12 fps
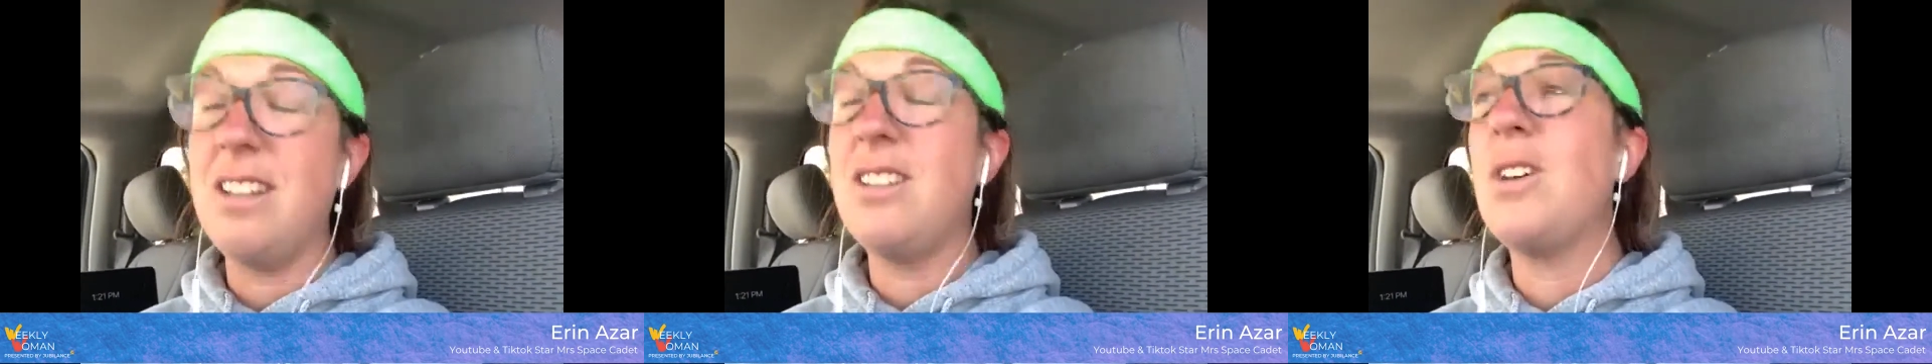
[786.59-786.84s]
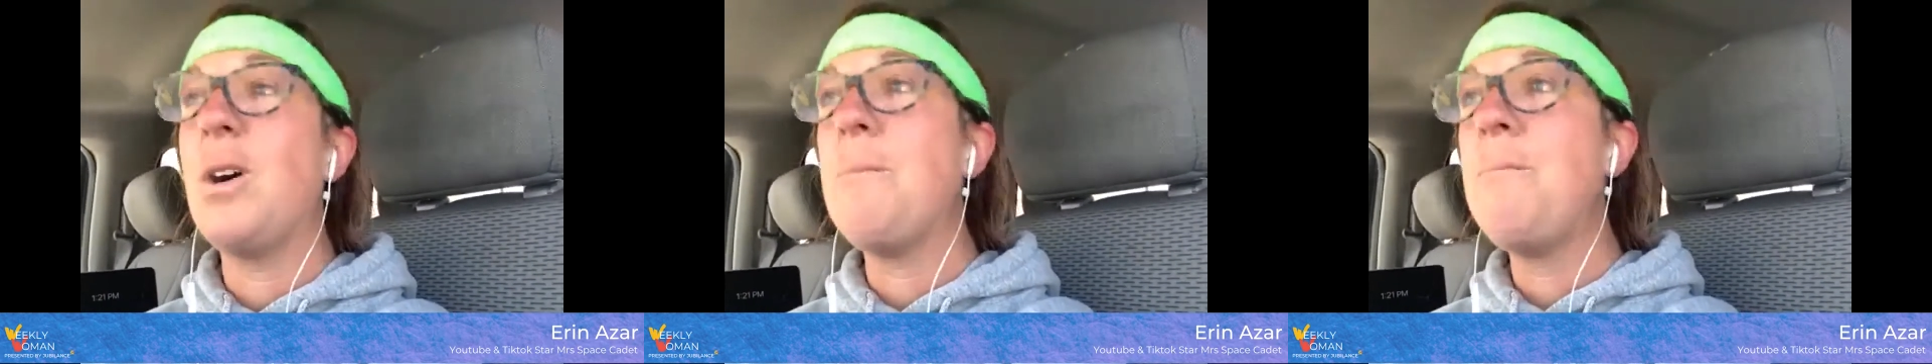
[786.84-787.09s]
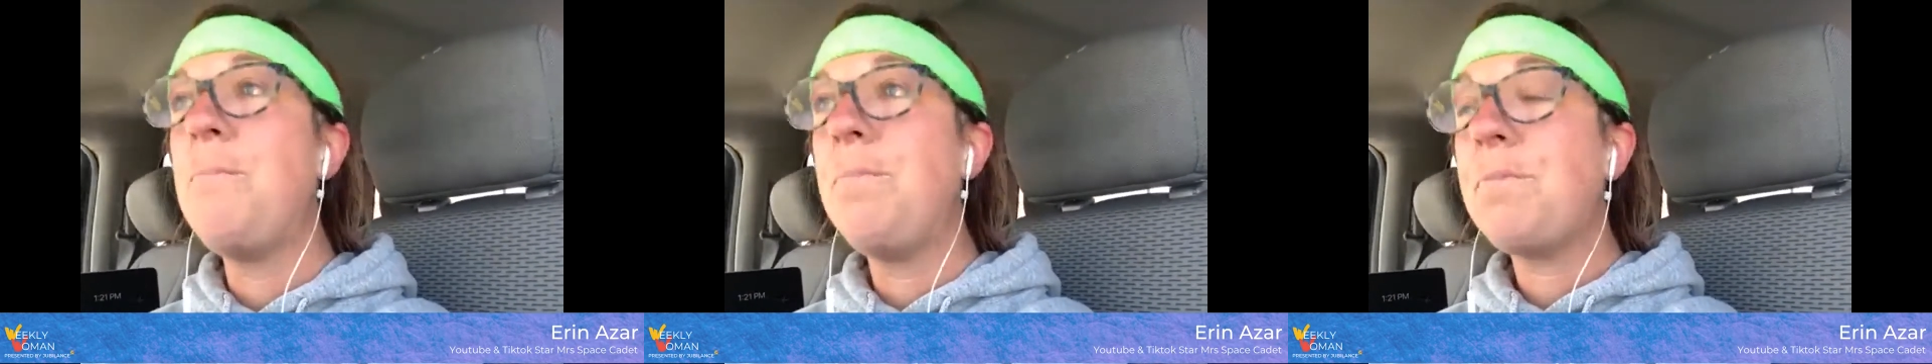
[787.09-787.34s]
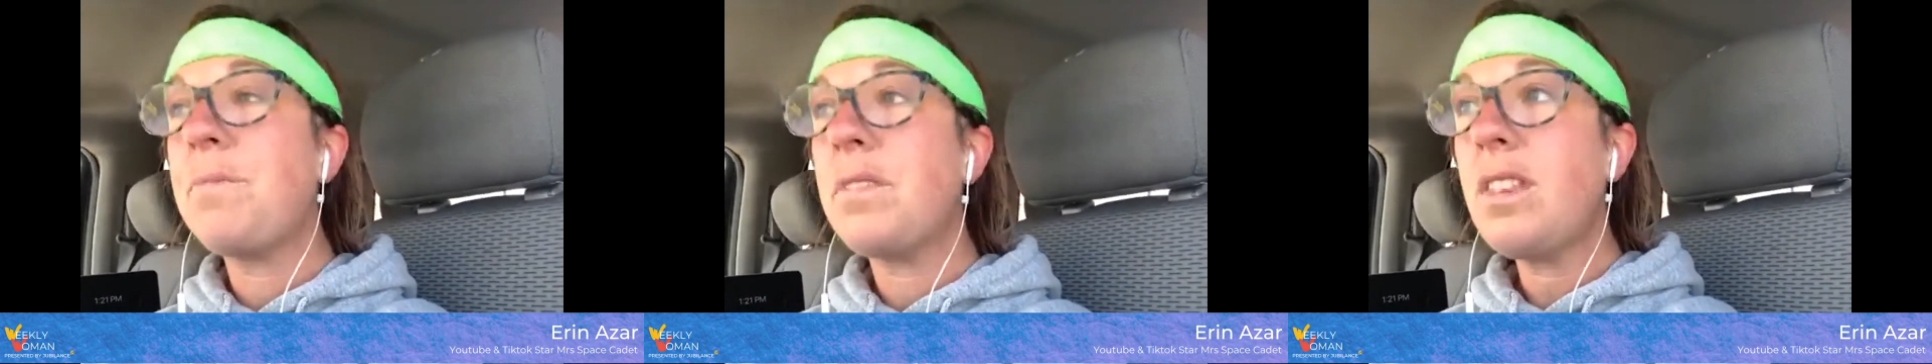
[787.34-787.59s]
So
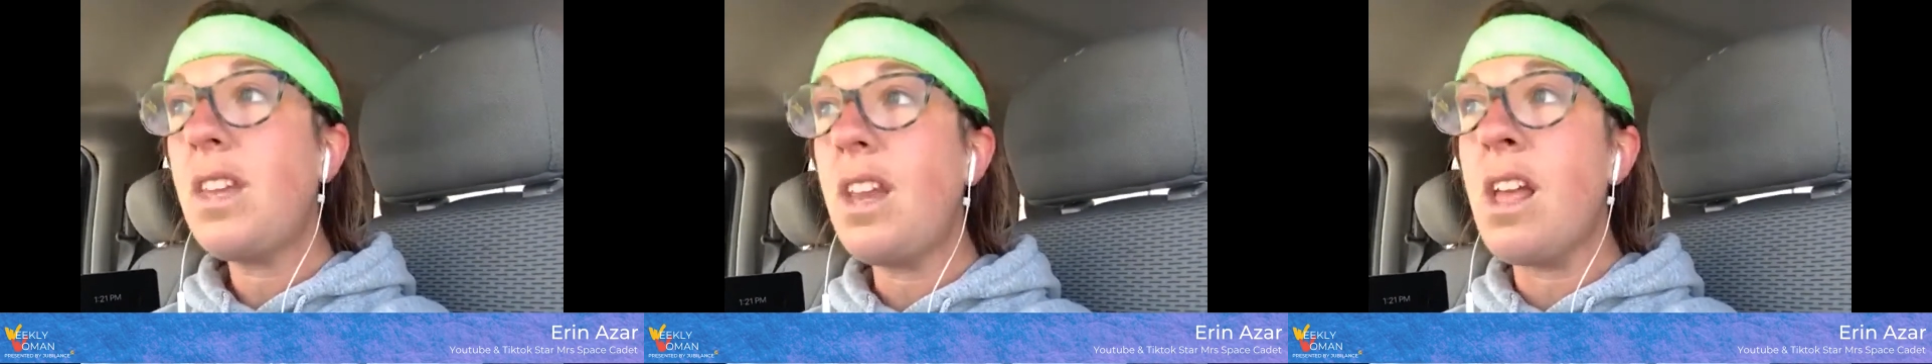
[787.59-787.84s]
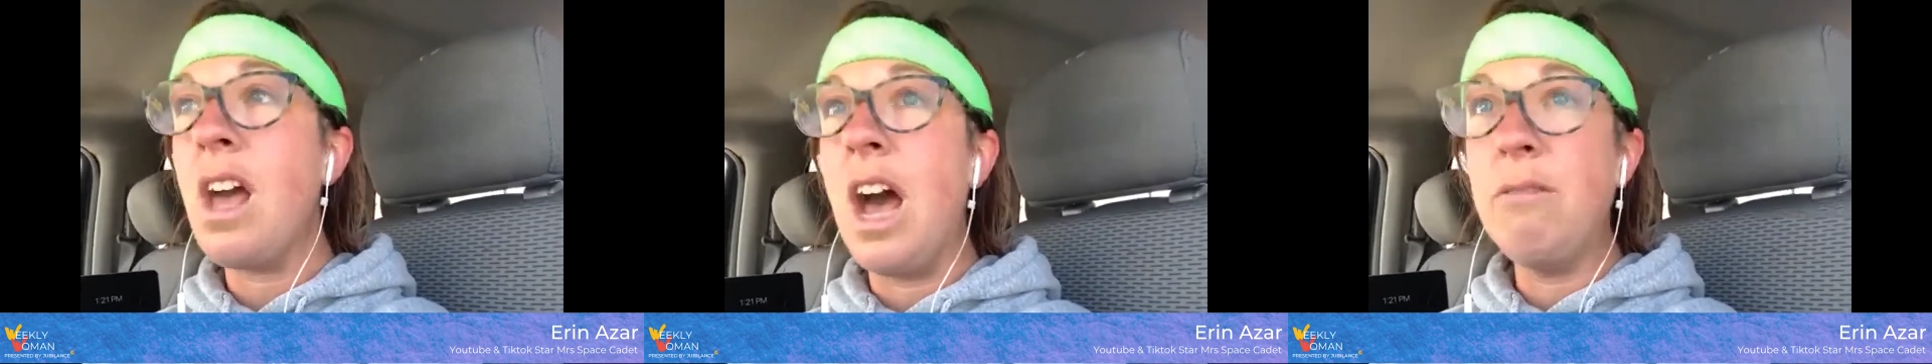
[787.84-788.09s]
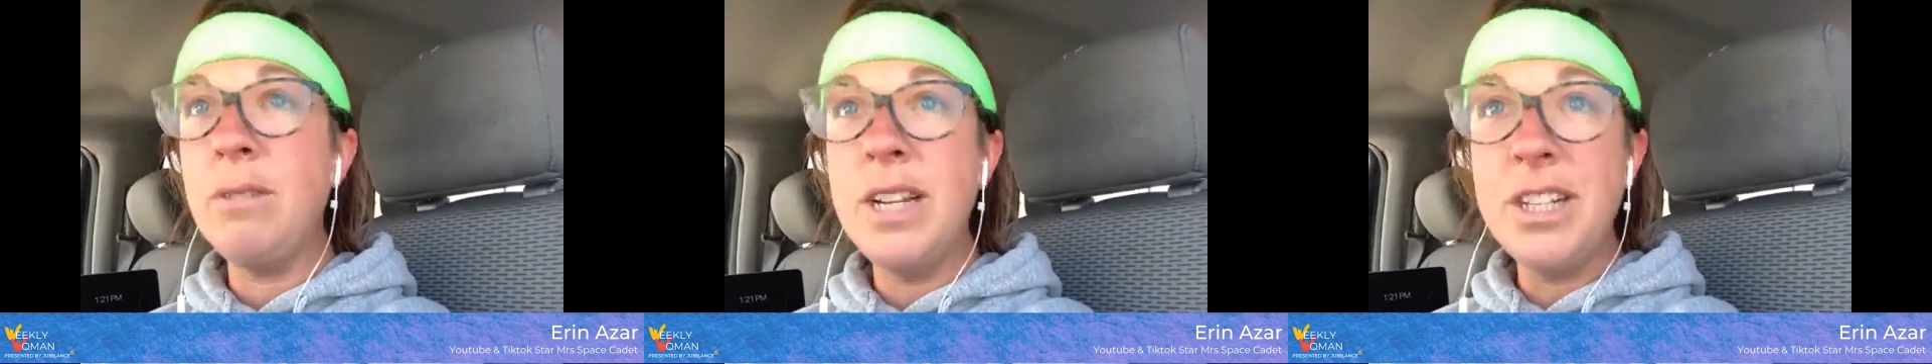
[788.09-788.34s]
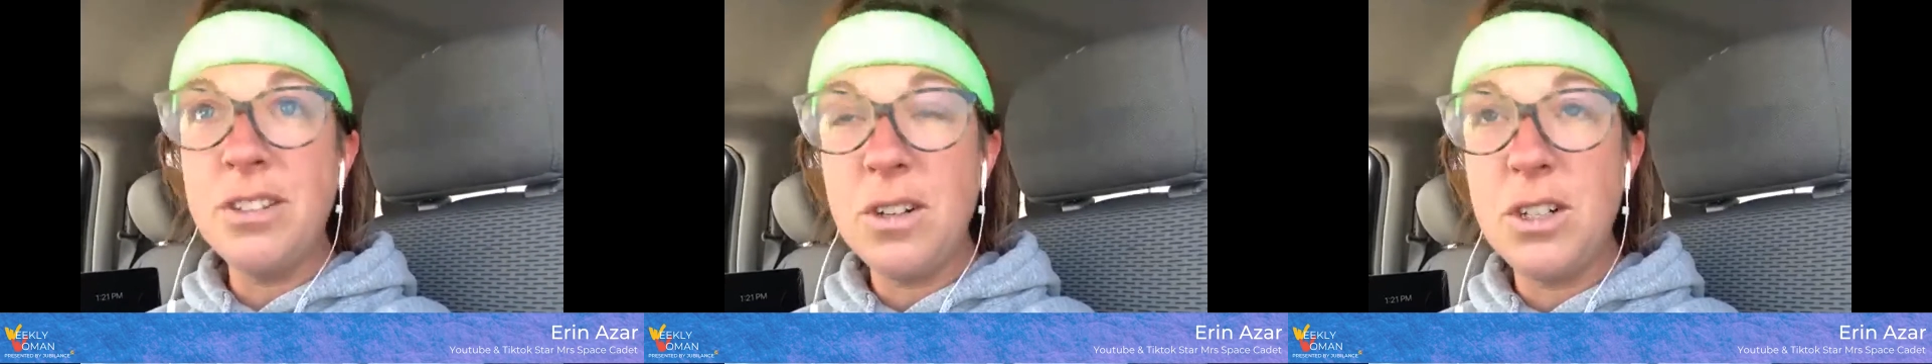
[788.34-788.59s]
I
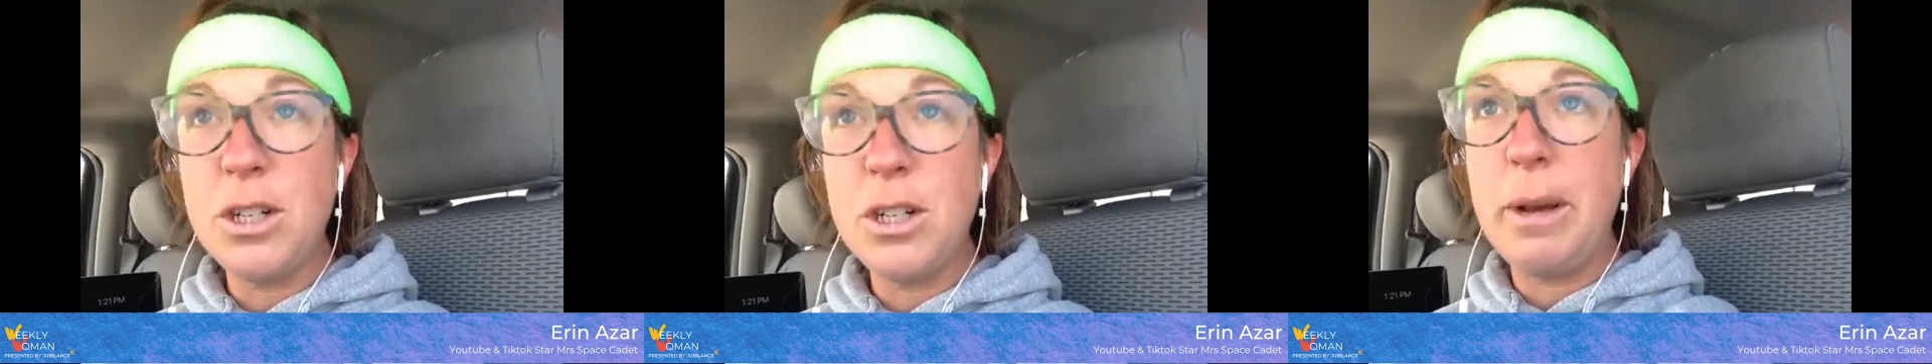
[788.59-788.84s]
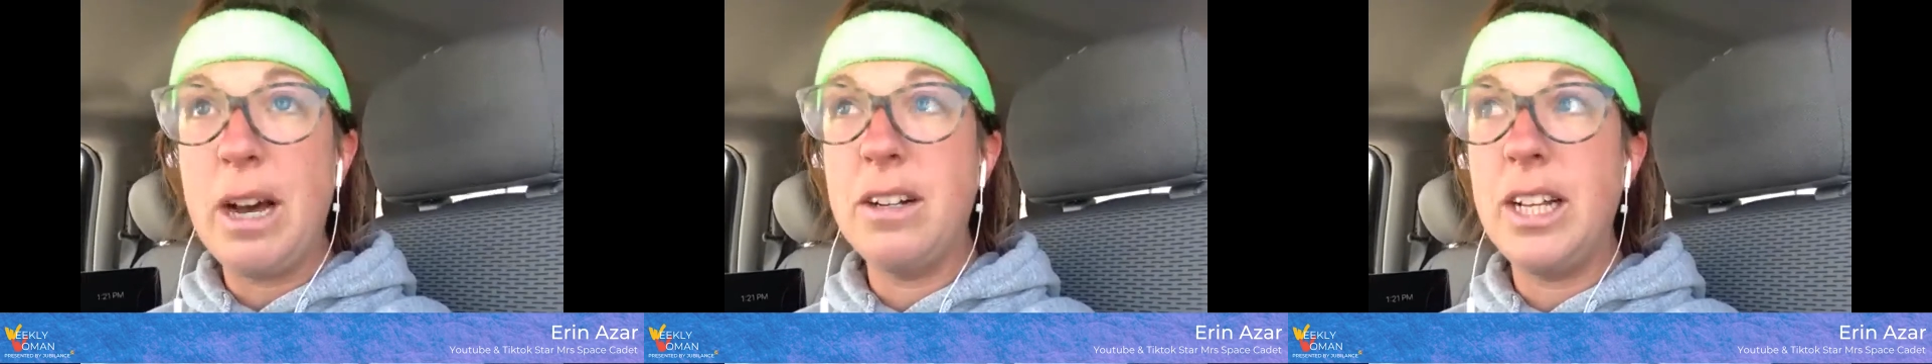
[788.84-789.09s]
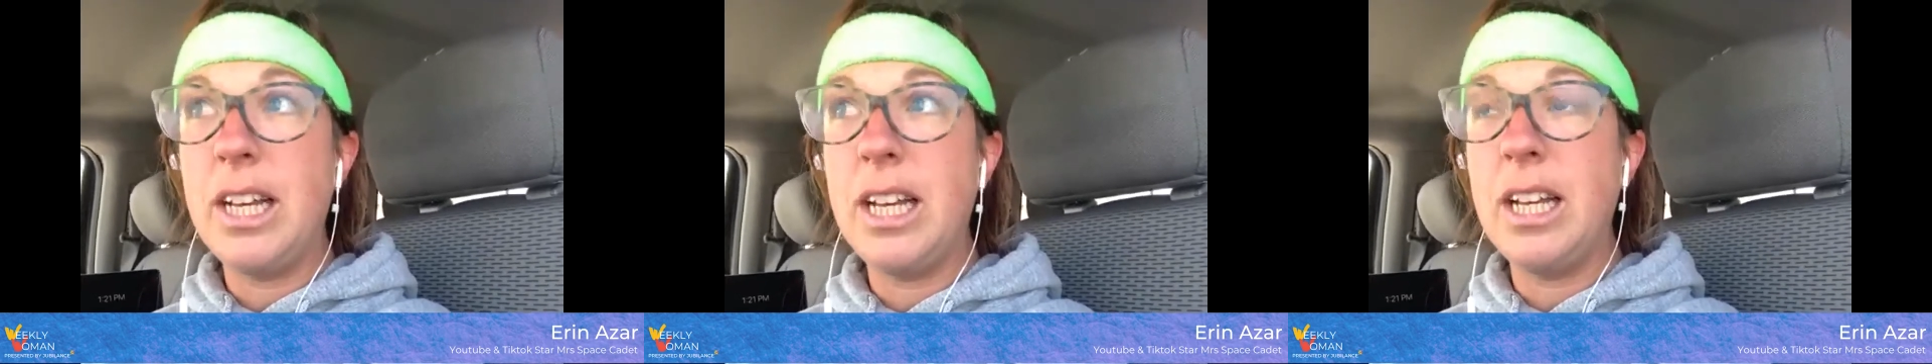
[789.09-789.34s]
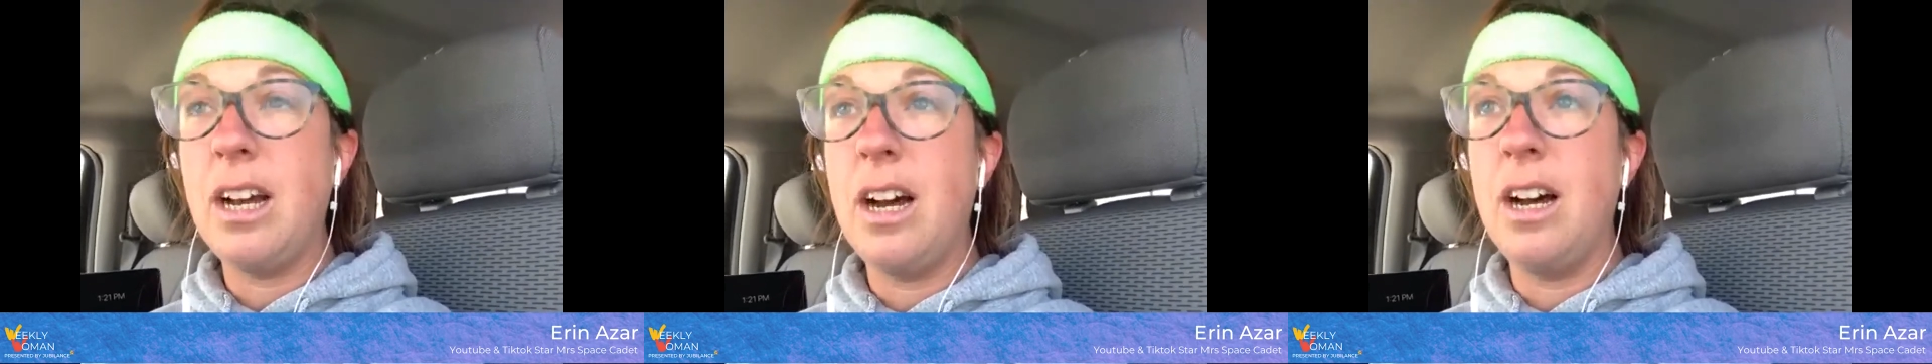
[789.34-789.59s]
researched about
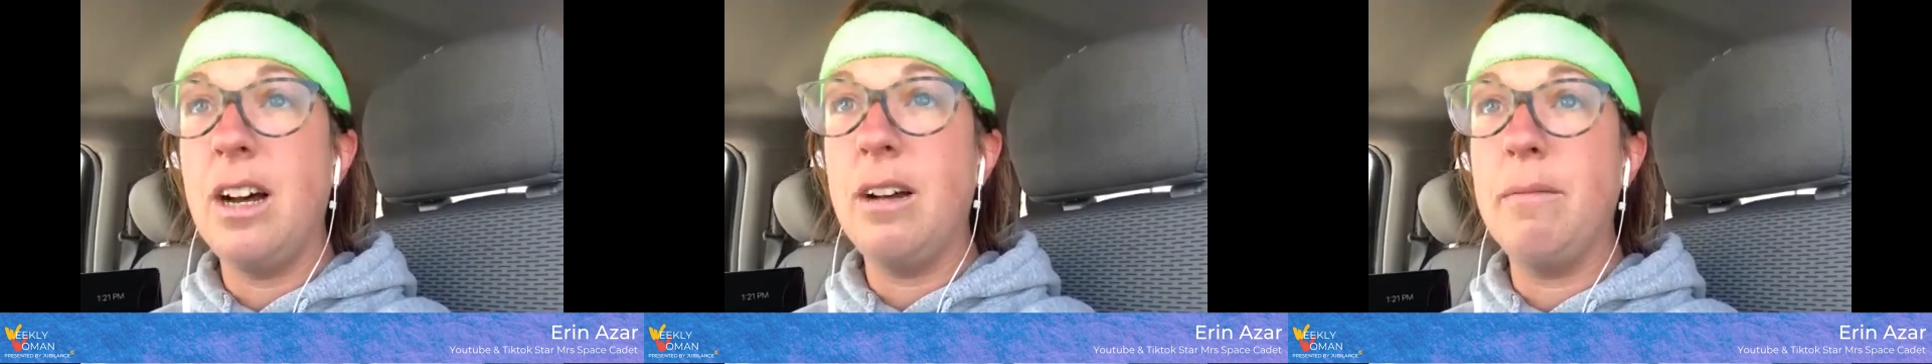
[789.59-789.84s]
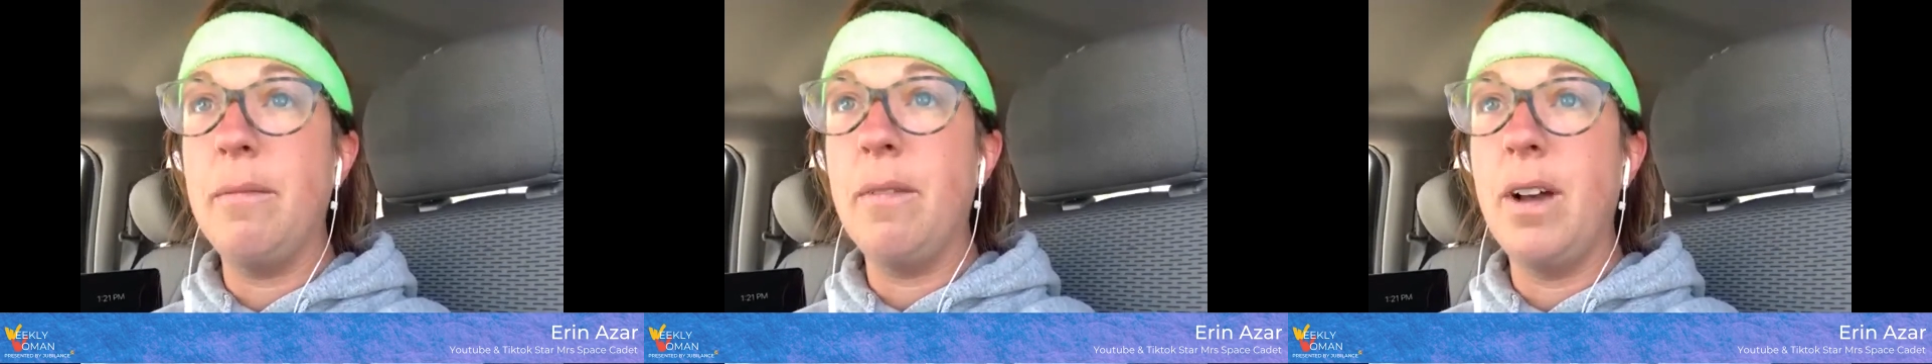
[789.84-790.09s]
it and